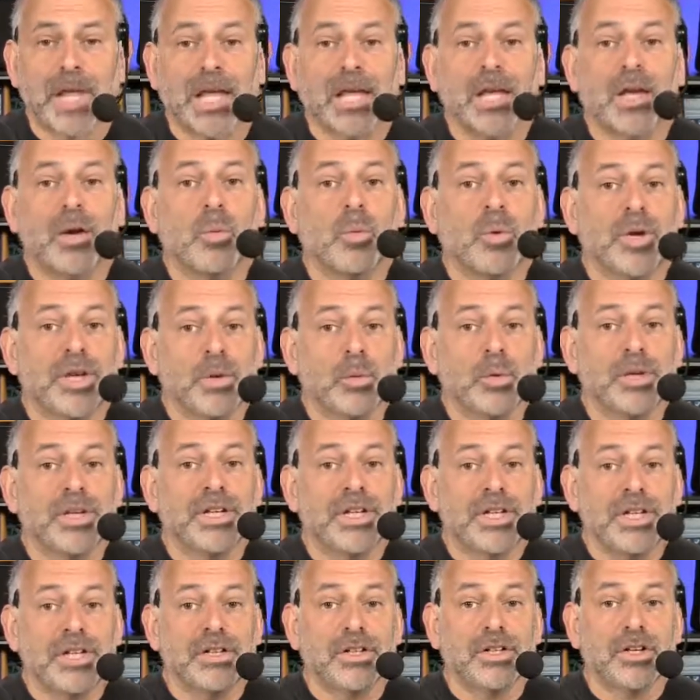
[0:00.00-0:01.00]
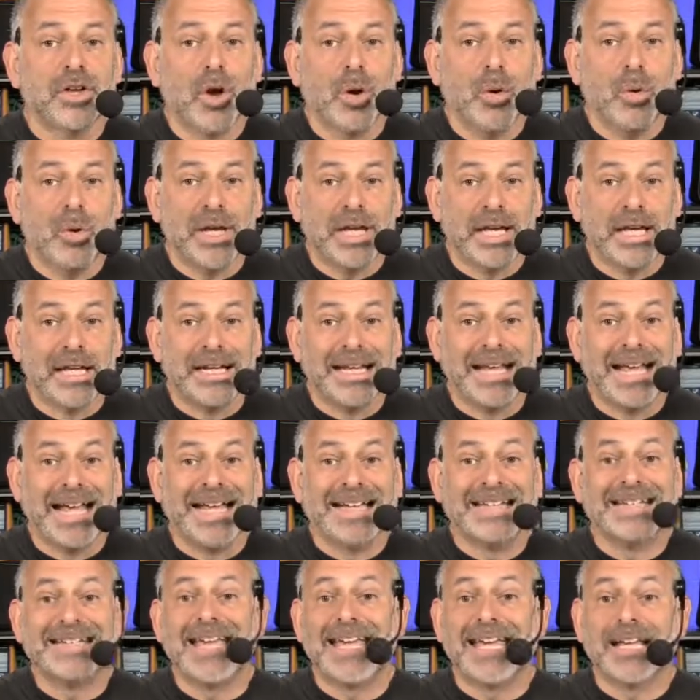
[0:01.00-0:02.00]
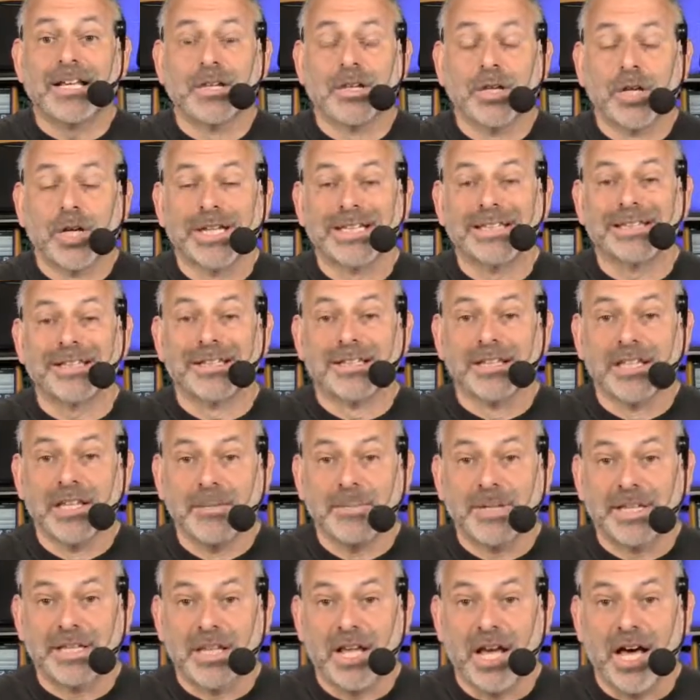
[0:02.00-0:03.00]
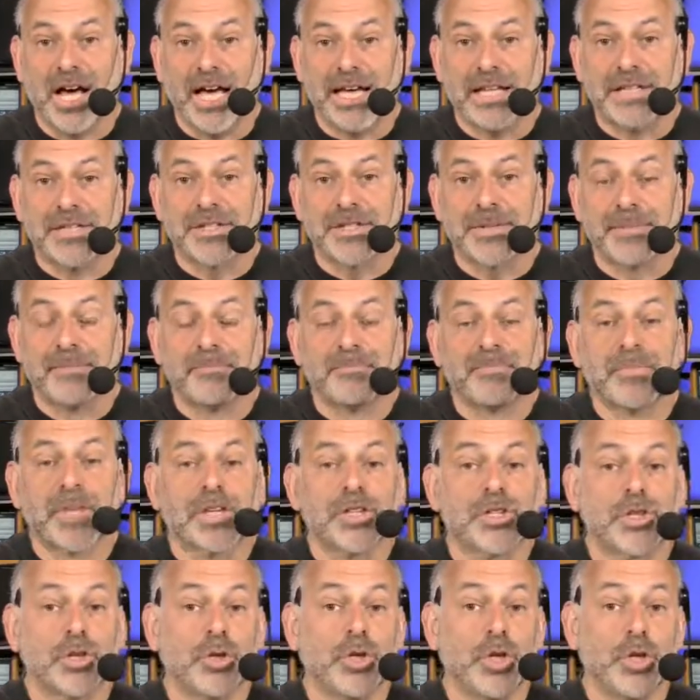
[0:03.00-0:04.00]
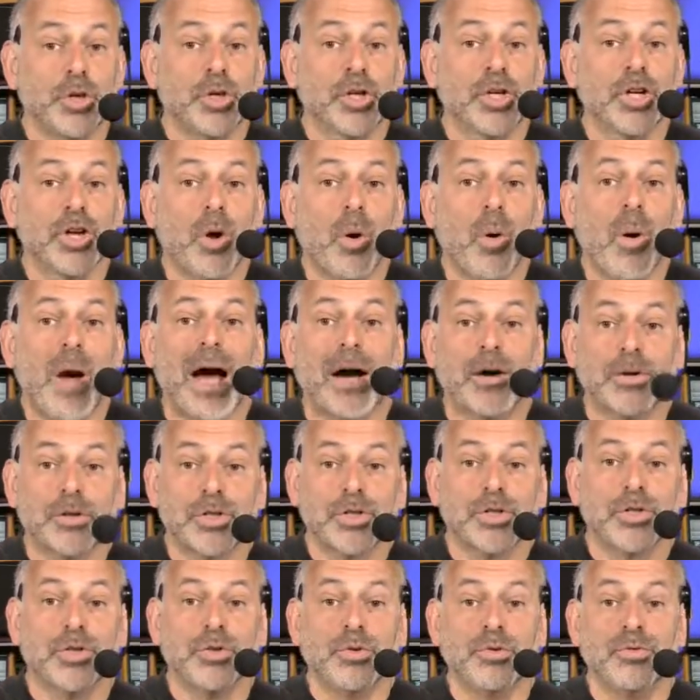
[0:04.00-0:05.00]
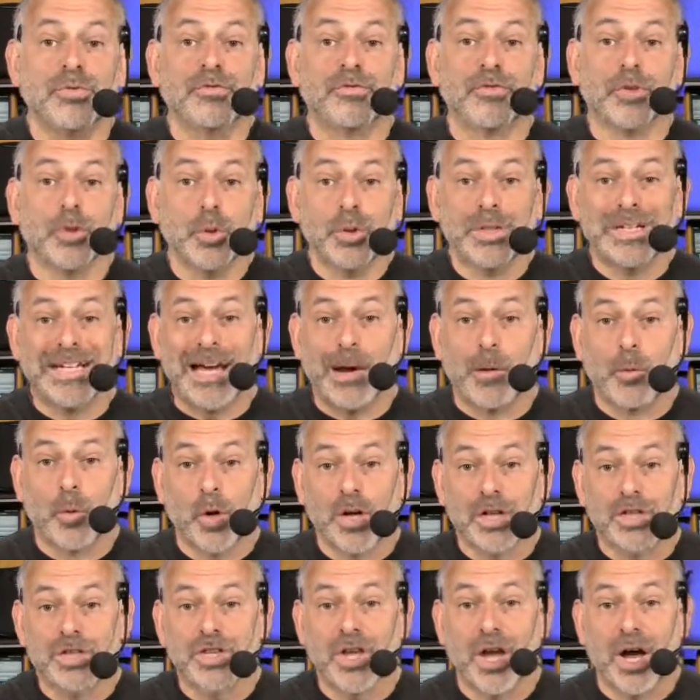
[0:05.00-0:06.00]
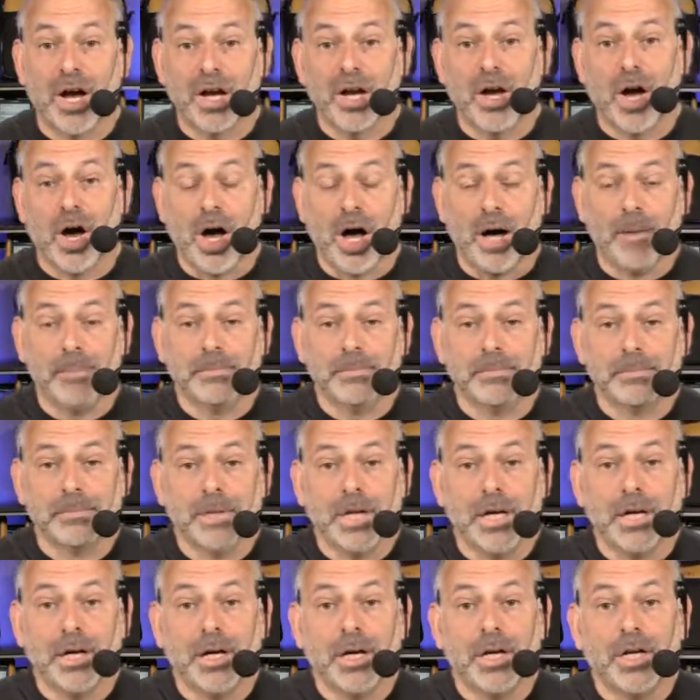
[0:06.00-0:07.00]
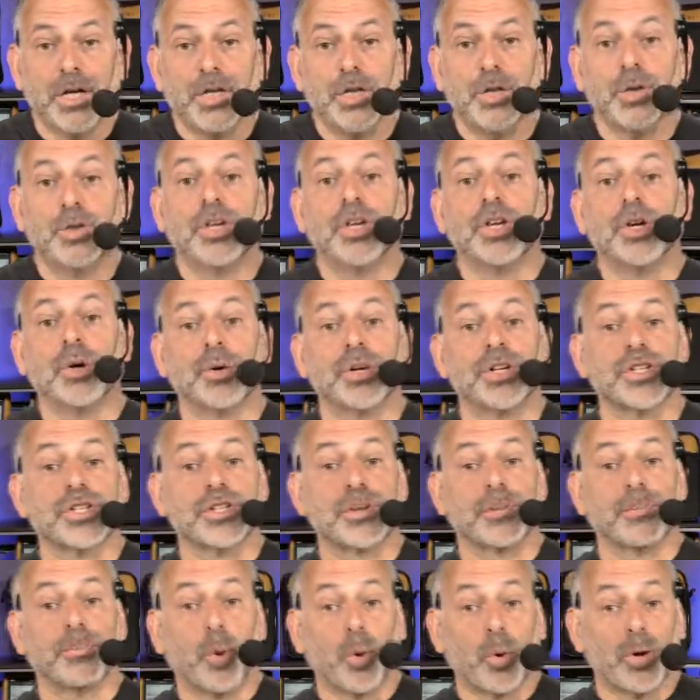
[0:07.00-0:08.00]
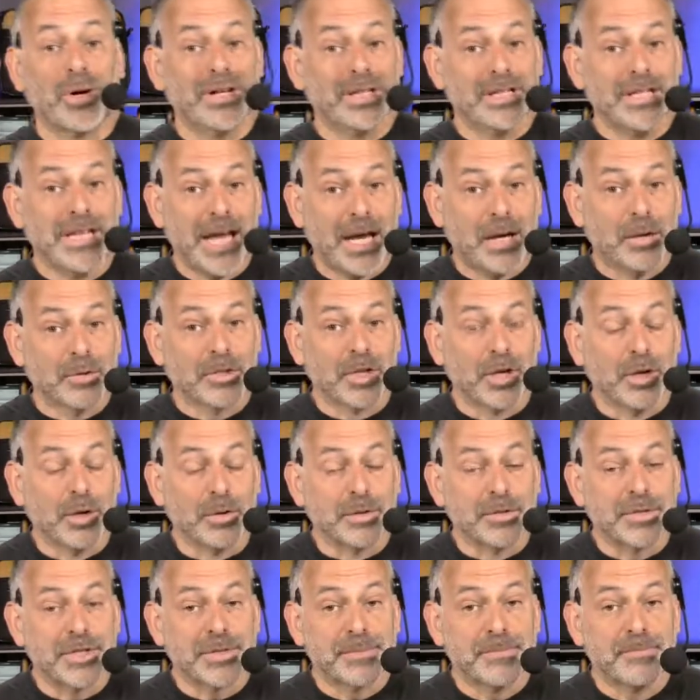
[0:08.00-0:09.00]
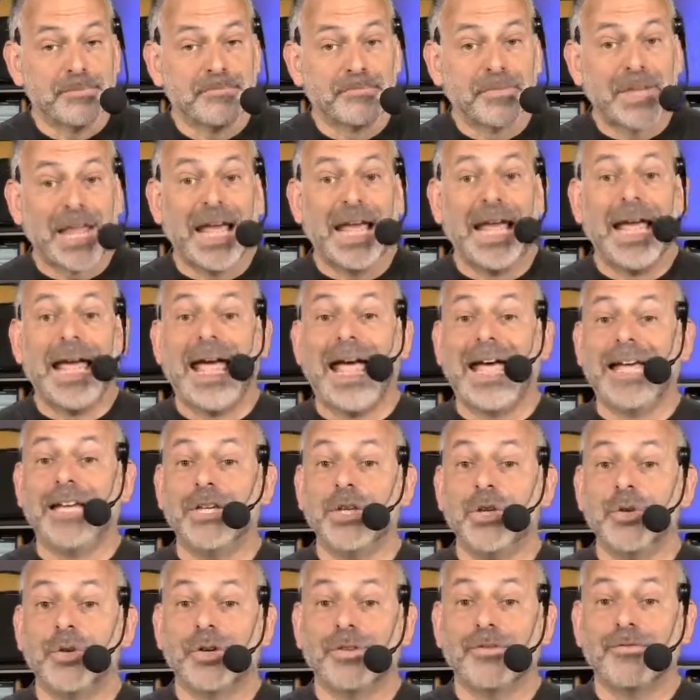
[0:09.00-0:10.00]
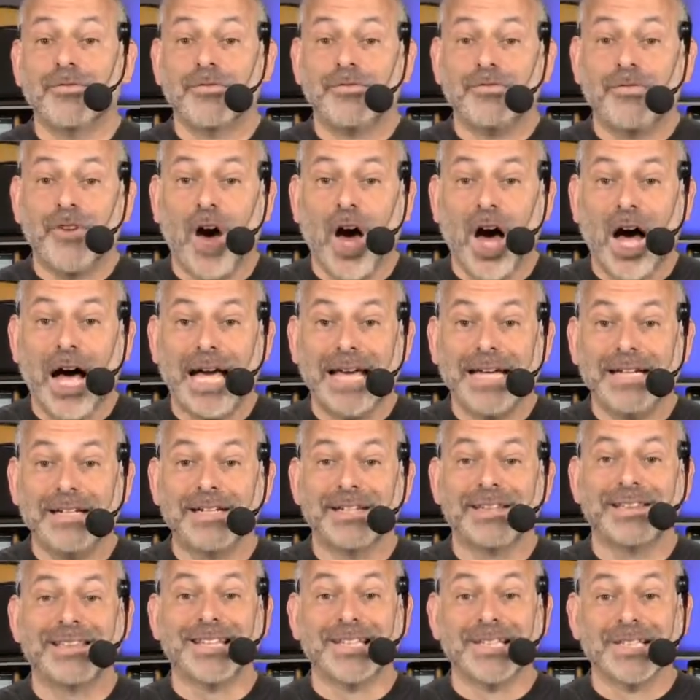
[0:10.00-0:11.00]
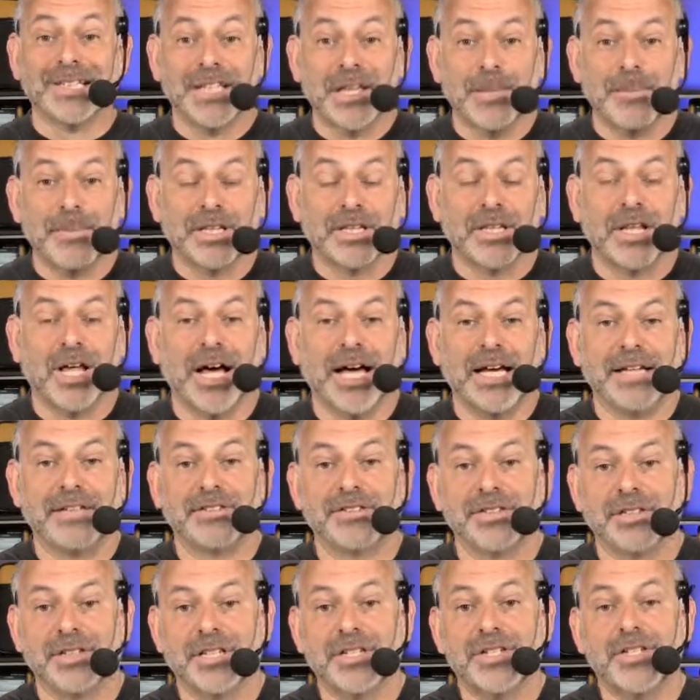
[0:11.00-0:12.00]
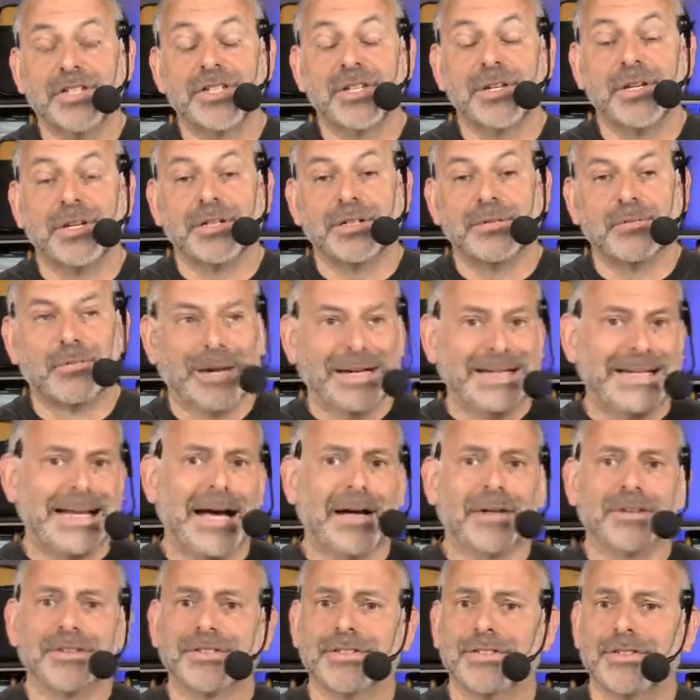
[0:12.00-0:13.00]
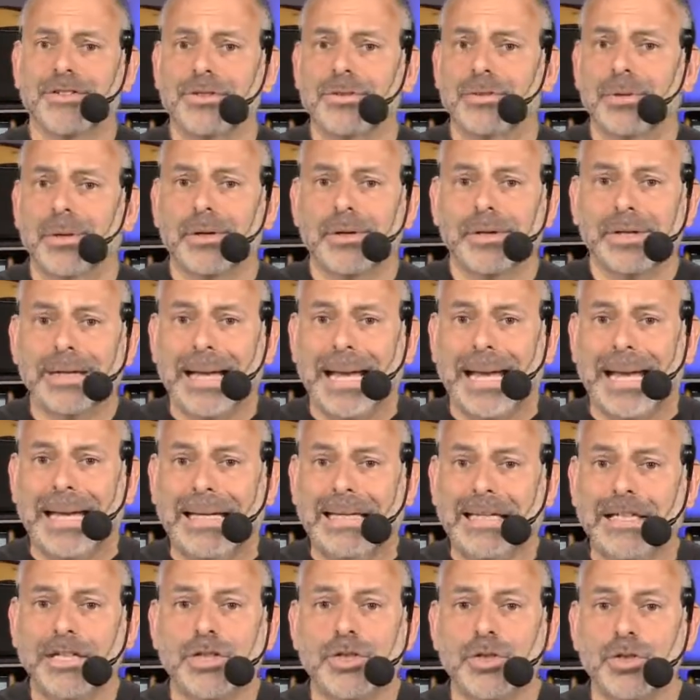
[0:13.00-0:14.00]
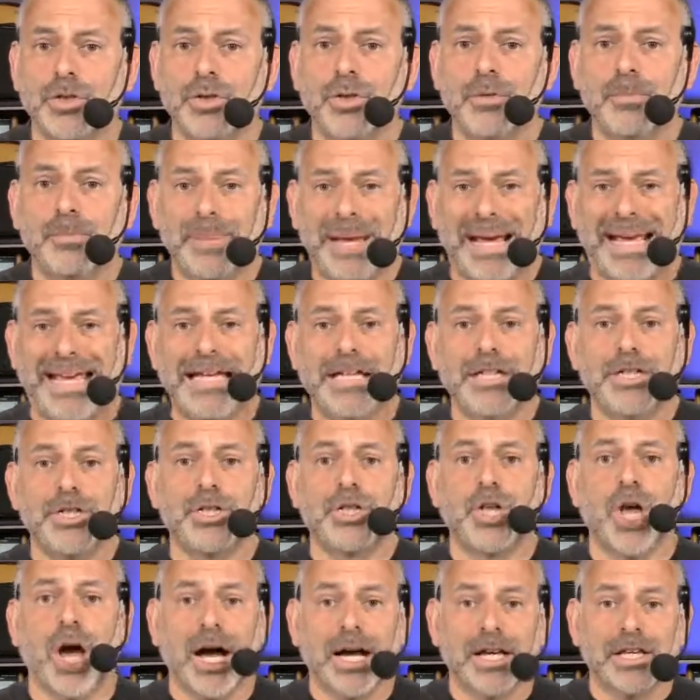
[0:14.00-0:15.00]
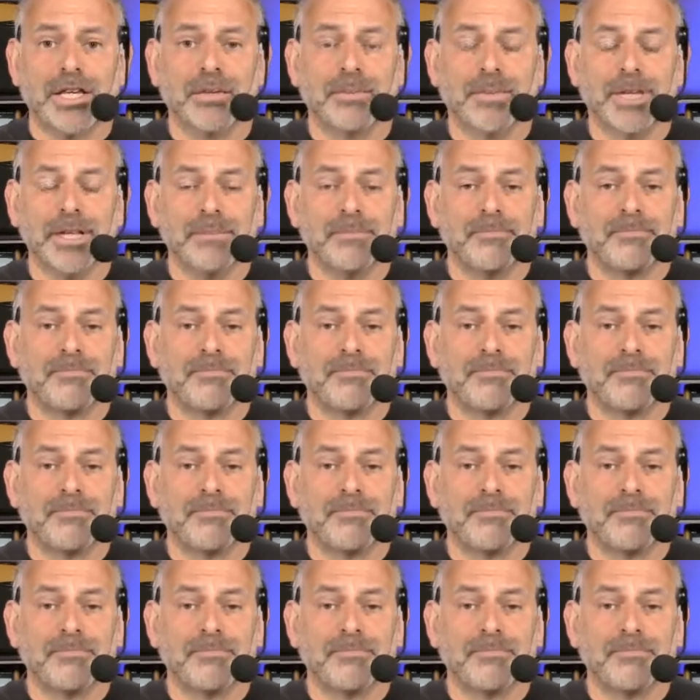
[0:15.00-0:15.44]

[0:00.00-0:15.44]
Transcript: we would need to go in and take a look at the limit lines. So you can go out to flukenetworks.com, you can go to support and downloads, and you can find the limit lines. And this is right now it's a 282 page document